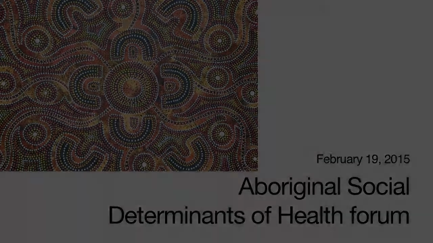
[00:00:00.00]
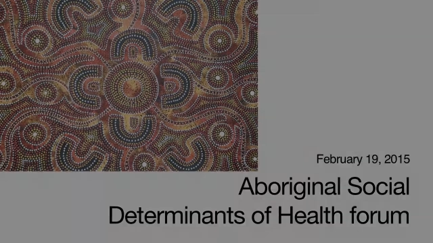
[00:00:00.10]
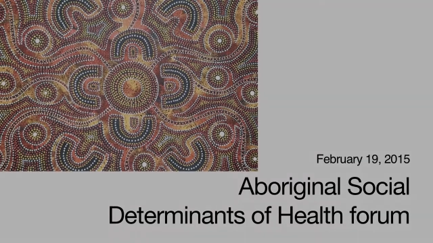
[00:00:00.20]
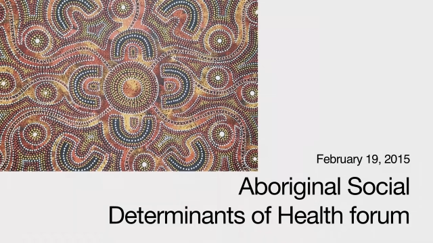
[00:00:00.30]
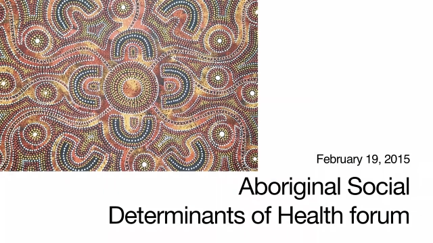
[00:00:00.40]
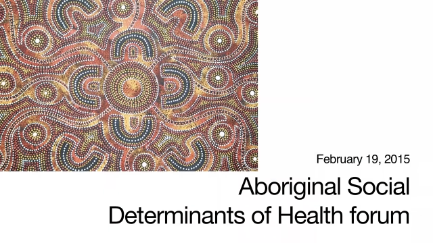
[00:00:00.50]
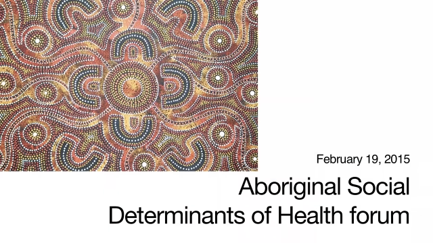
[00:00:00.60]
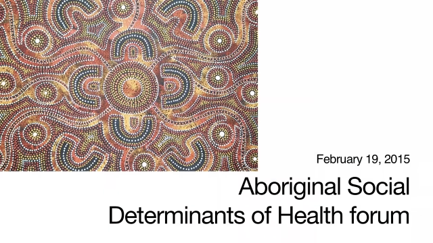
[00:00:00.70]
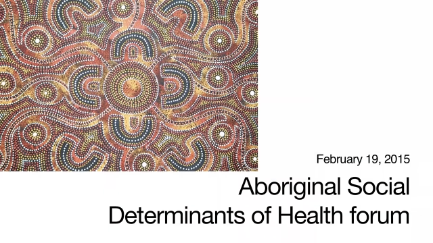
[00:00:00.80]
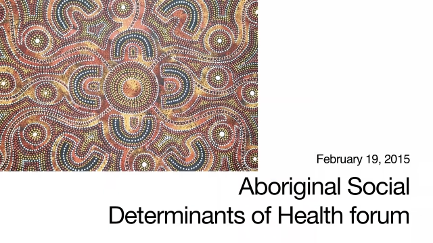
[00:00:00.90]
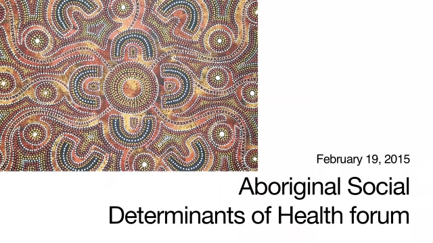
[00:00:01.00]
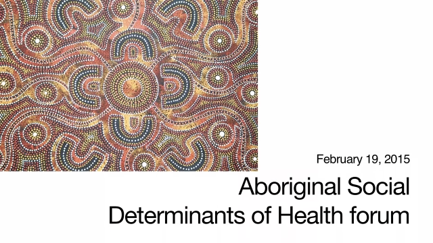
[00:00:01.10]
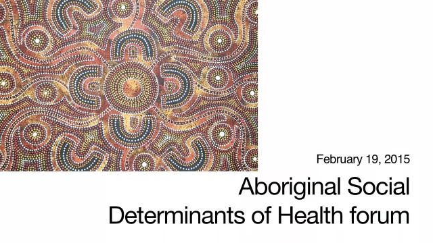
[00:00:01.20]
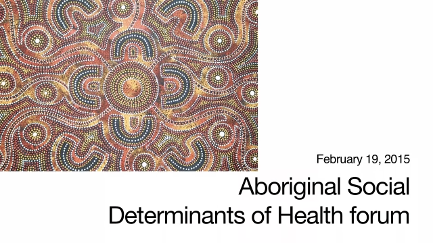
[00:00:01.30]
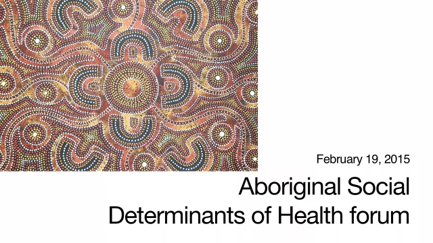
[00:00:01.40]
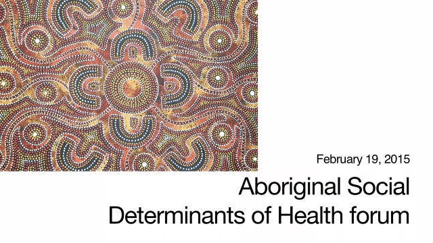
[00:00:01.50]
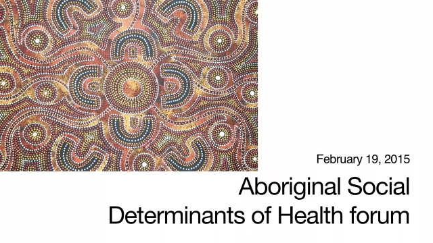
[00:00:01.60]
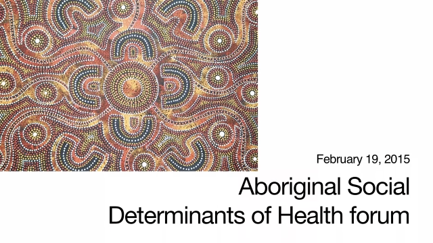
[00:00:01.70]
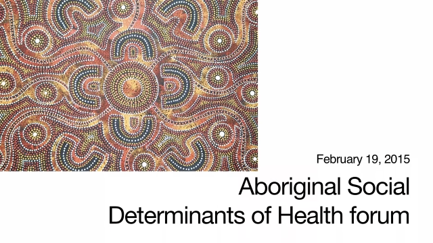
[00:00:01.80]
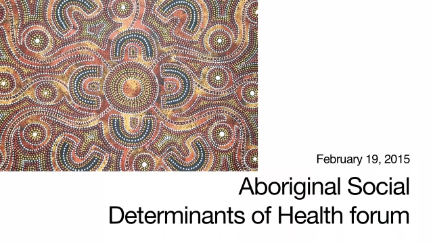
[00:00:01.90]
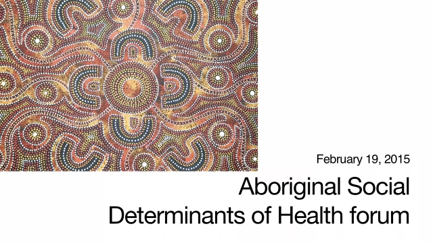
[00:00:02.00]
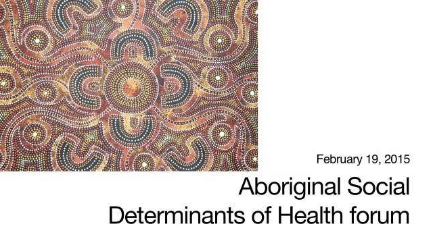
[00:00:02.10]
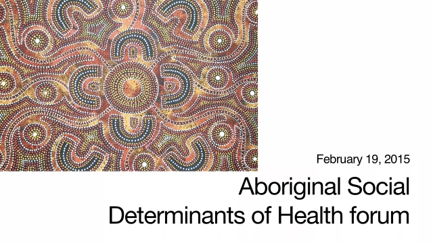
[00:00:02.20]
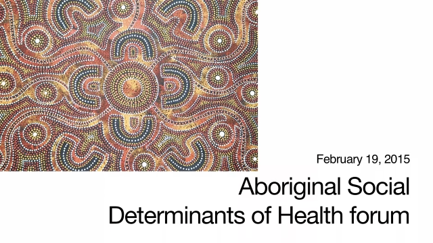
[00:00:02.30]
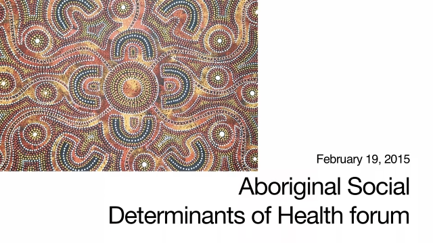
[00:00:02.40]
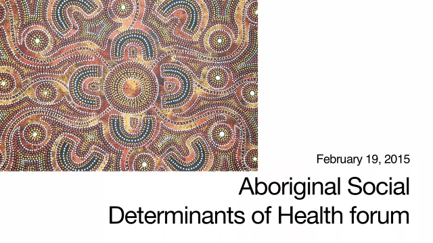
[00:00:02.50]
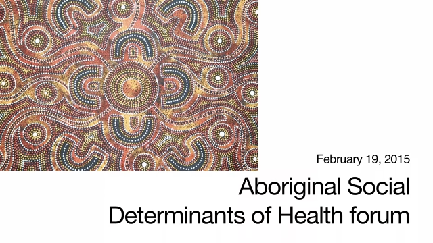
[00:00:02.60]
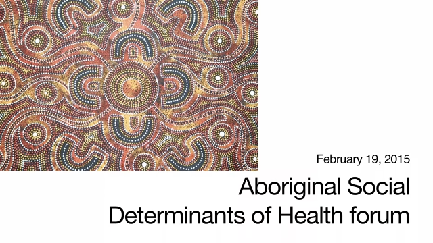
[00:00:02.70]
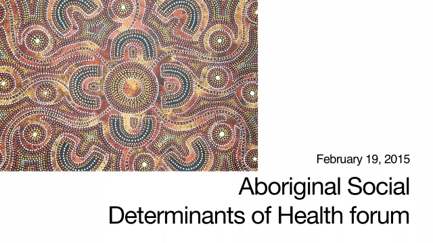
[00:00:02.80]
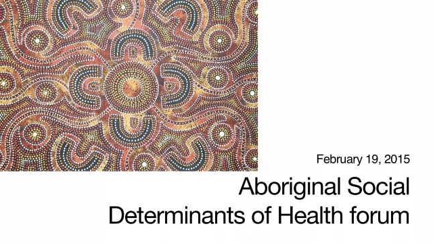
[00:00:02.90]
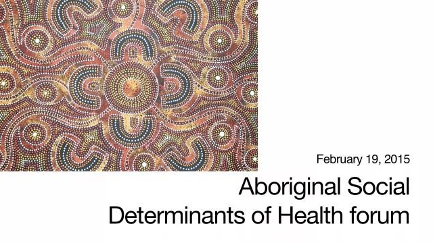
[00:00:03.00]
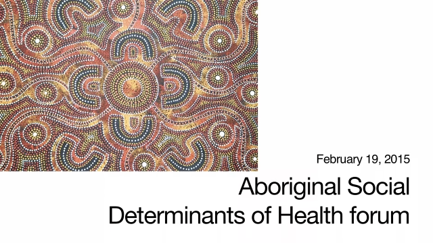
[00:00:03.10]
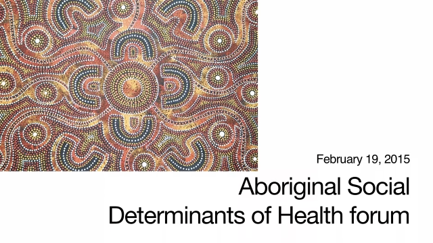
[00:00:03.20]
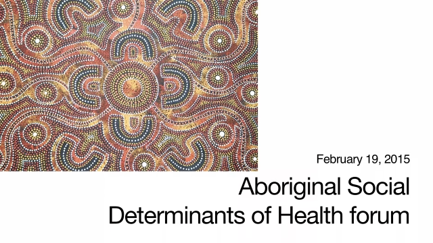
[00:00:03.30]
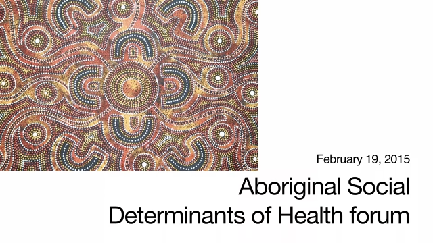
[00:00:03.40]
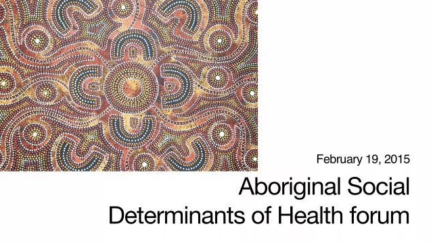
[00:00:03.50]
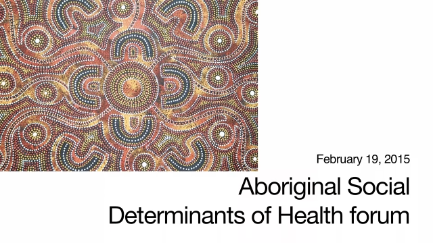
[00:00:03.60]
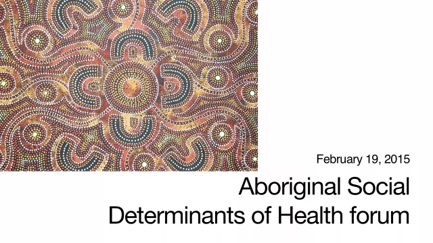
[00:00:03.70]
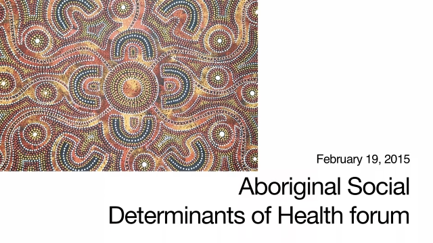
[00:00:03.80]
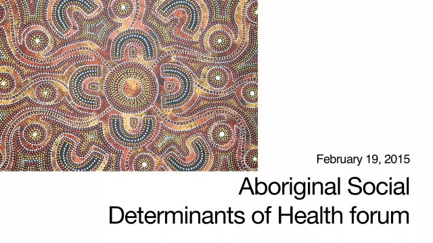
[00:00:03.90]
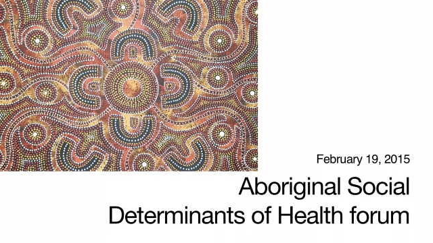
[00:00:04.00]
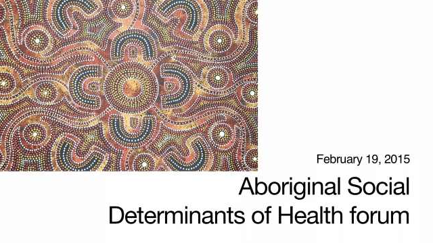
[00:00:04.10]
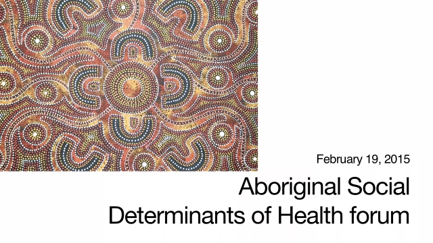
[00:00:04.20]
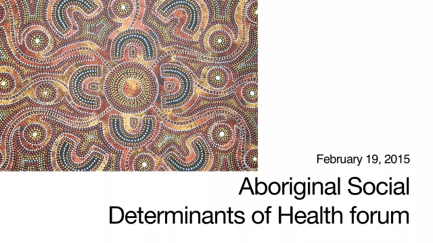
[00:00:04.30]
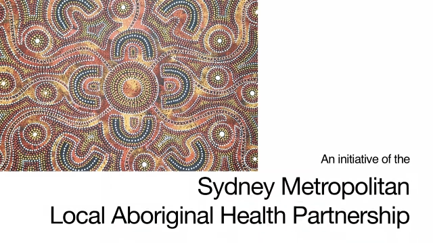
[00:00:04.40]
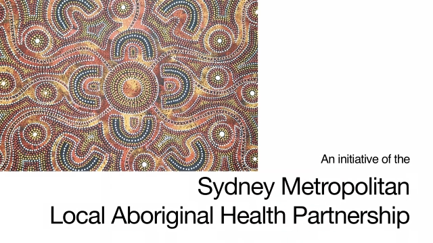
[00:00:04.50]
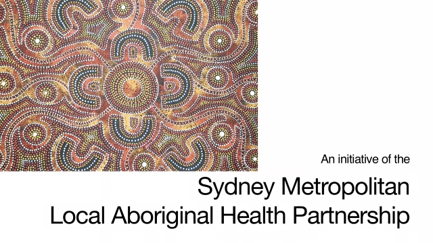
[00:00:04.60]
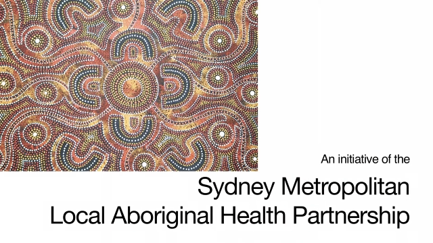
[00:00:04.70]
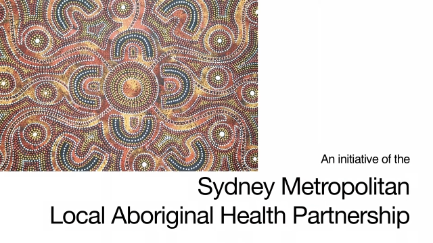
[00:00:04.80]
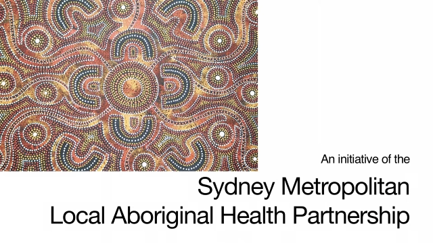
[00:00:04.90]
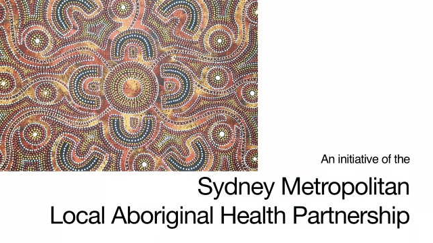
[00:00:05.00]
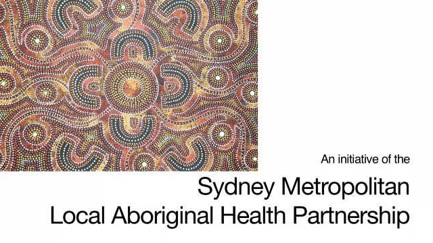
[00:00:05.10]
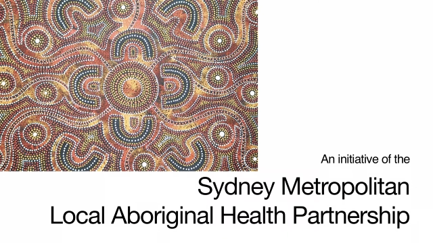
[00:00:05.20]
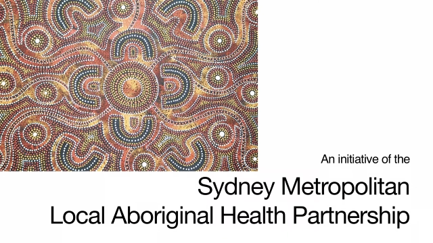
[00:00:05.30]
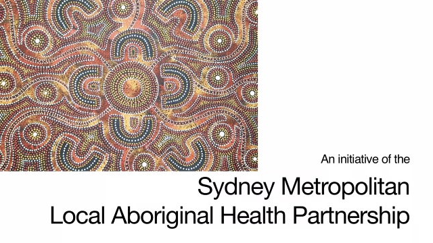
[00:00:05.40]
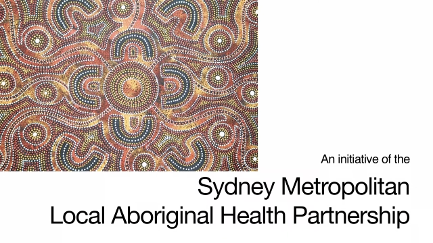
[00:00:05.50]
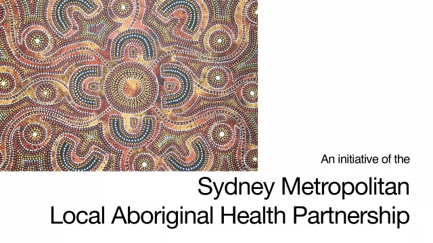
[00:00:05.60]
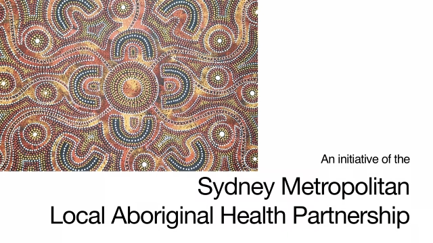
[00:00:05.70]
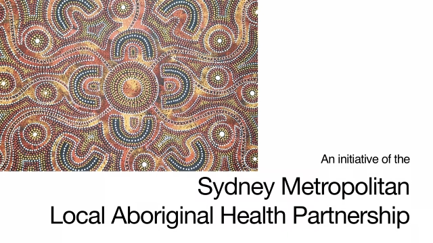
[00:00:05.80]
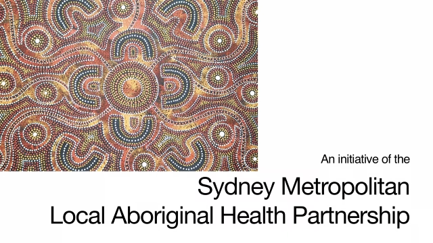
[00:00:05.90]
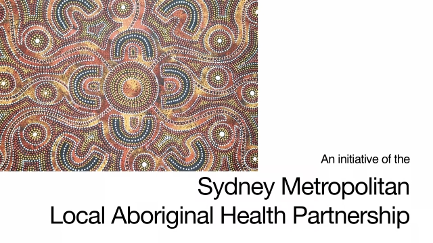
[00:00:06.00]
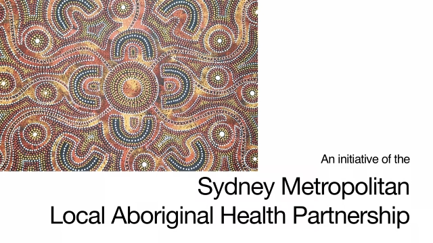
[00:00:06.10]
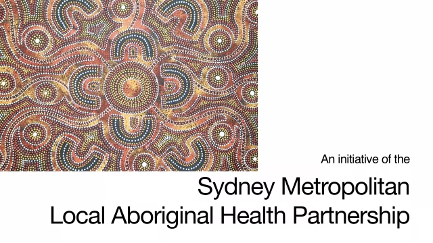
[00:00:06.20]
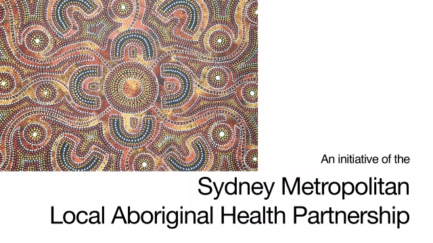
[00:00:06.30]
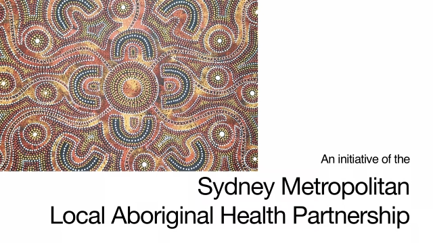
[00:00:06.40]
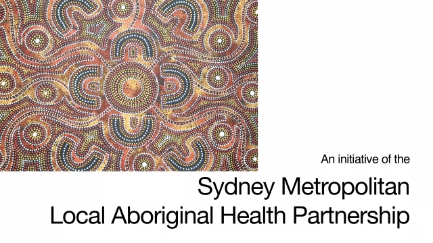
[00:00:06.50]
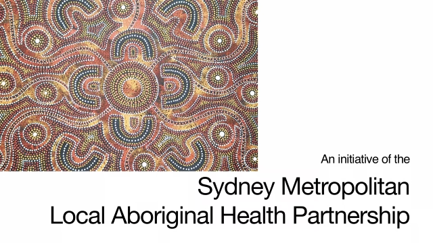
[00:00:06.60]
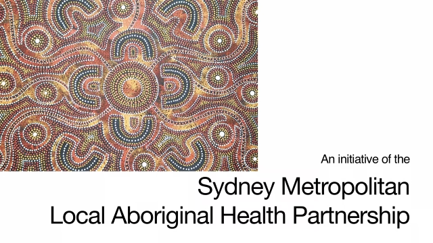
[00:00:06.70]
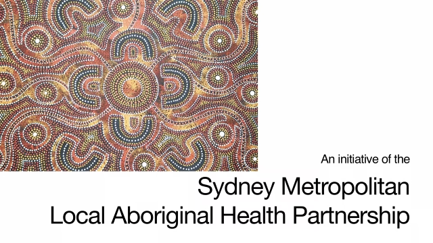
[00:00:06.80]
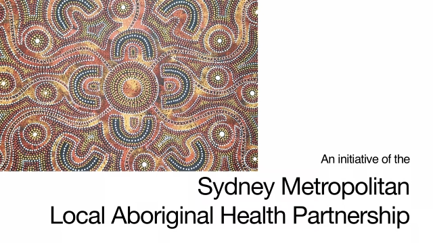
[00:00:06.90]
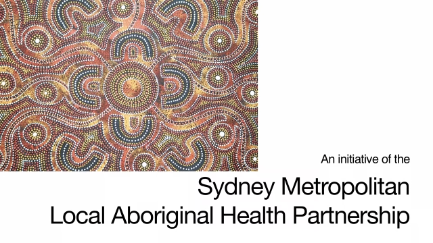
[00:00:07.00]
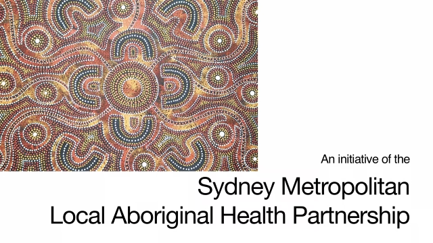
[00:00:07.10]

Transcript: Nobody's mouth can be seen.